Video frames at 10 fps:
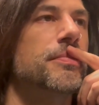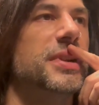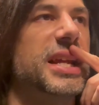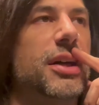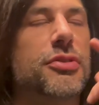
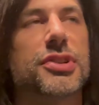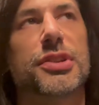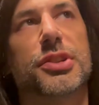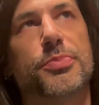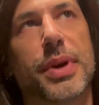Now, there's a
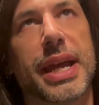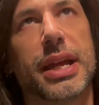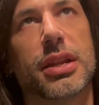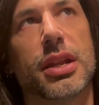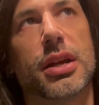
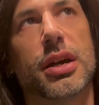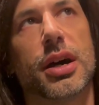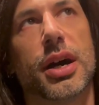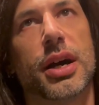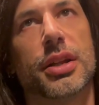debate
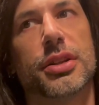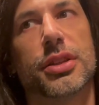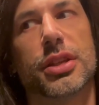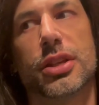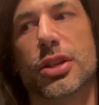on
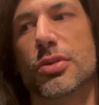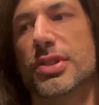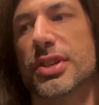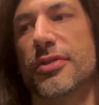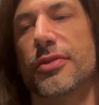the
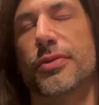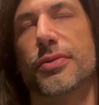use of